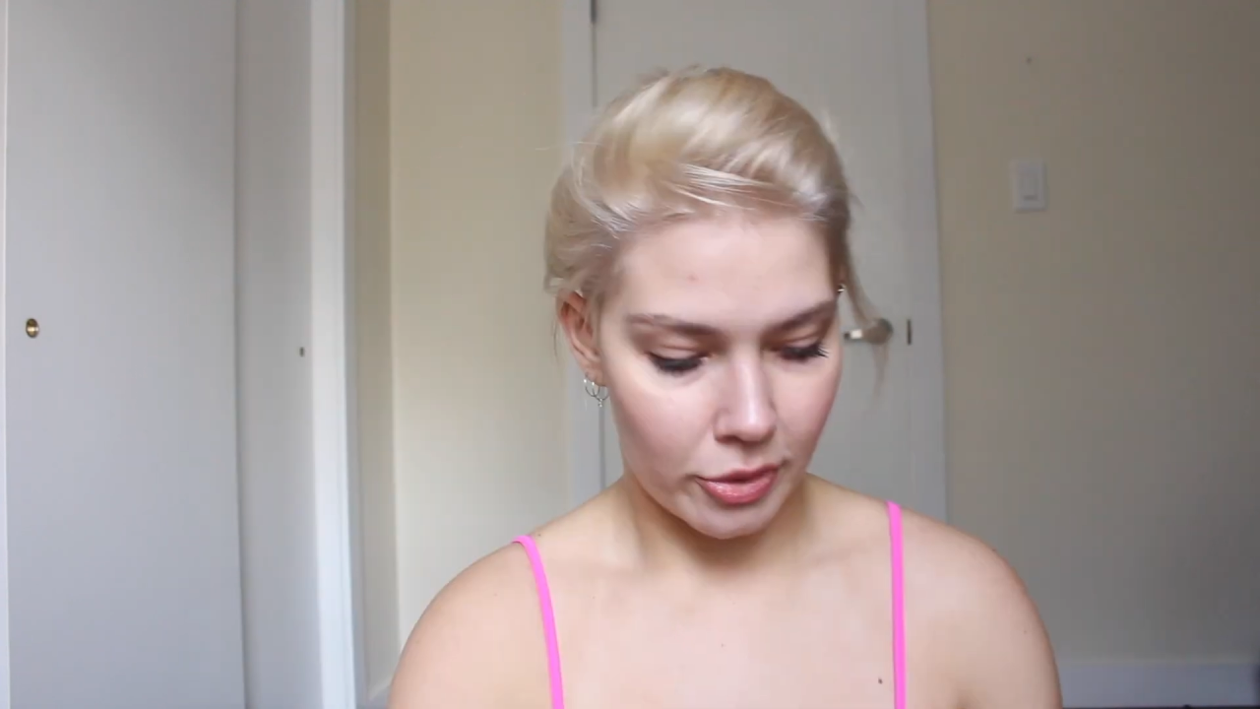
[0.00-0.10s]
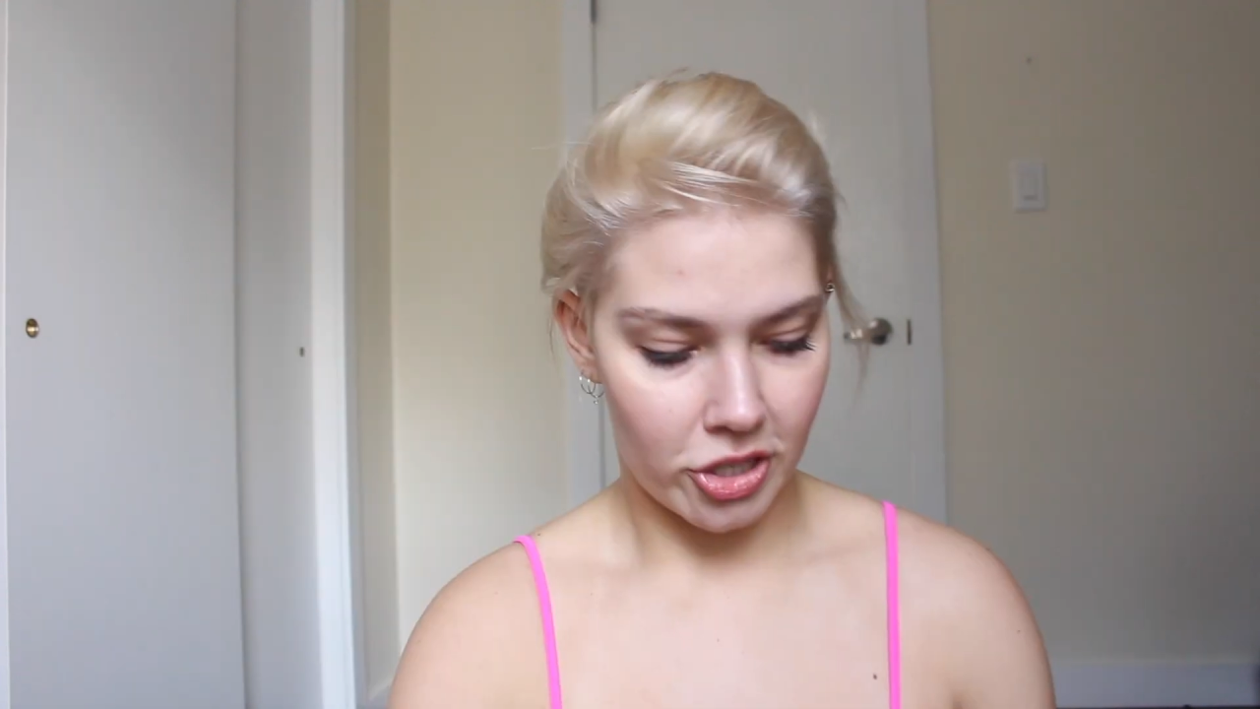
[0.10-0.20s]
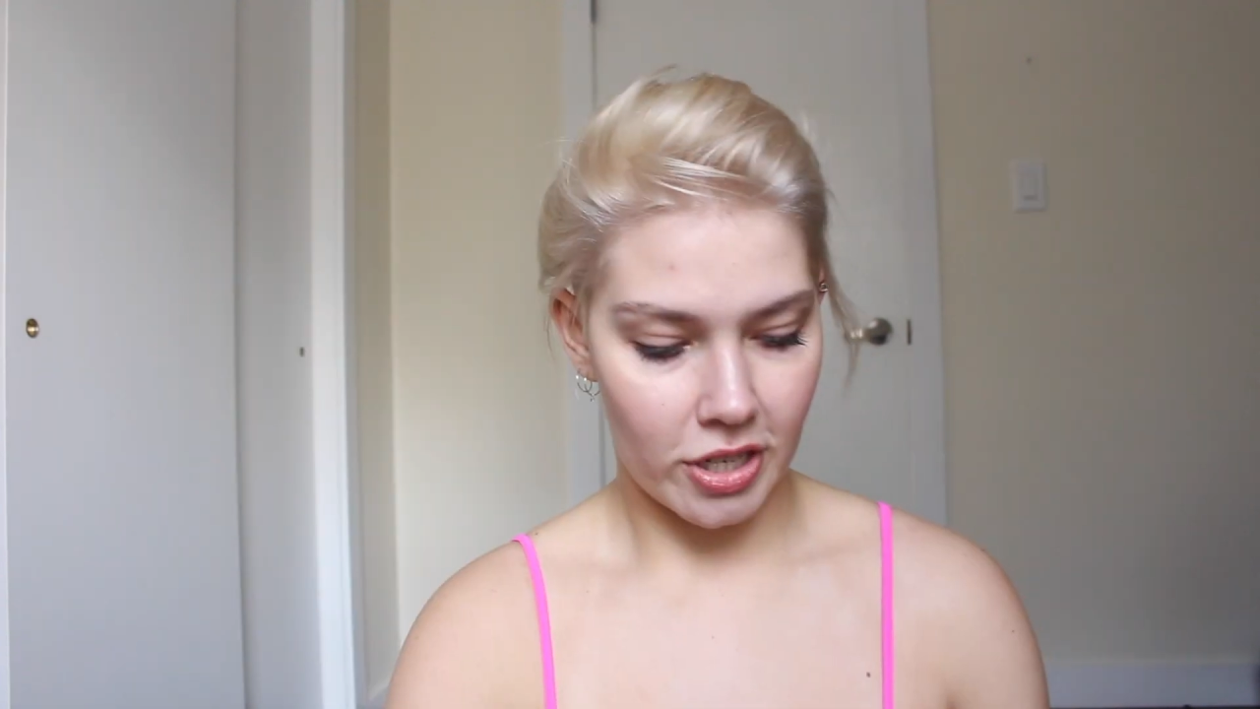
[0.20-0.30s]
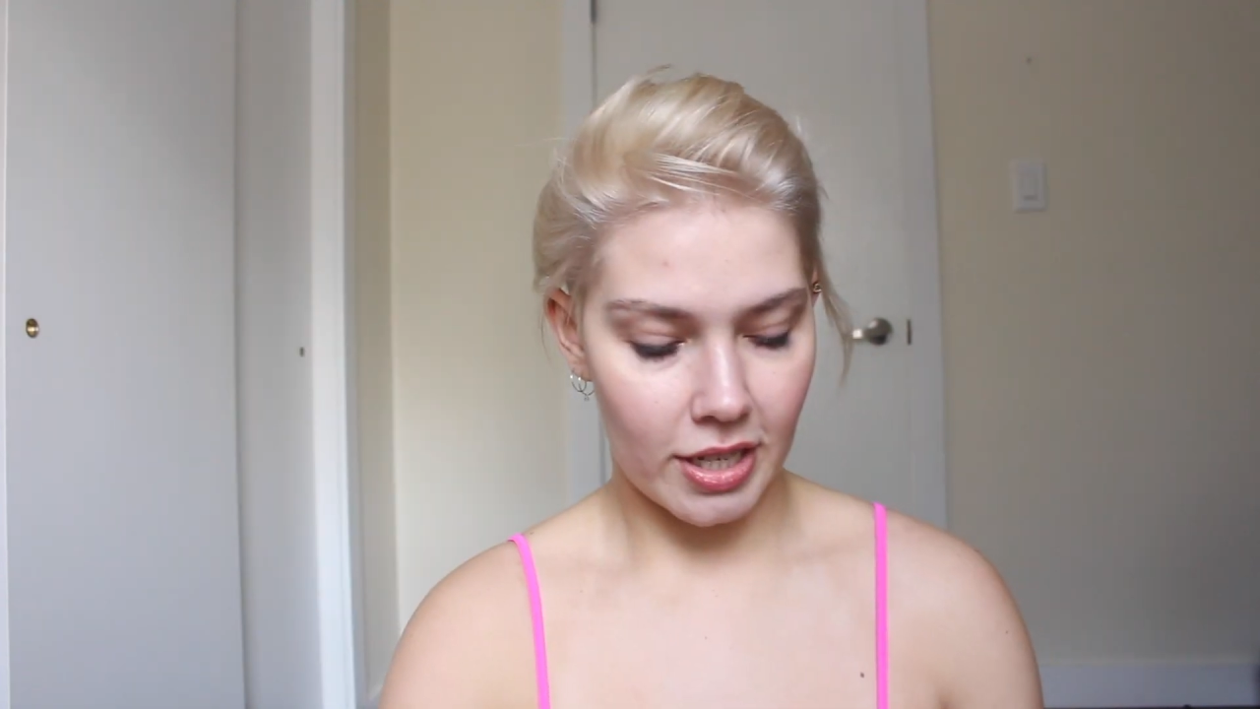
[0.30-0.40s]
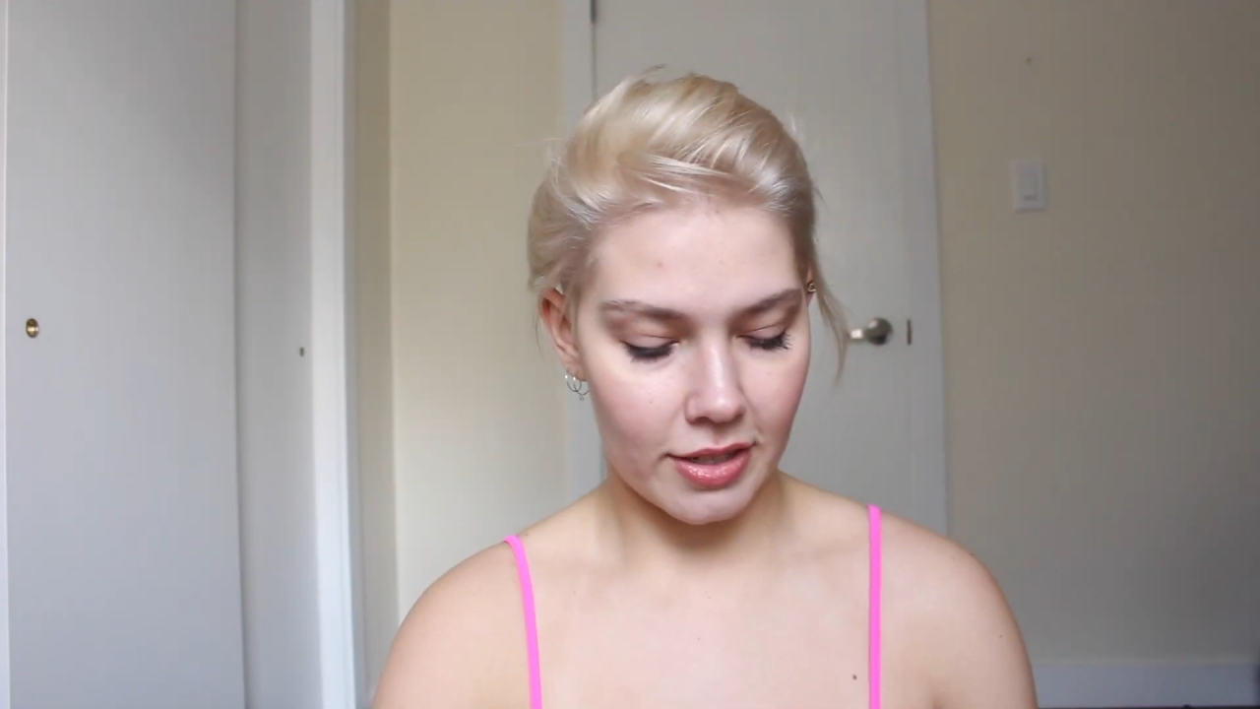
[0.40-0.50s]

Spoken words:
What should I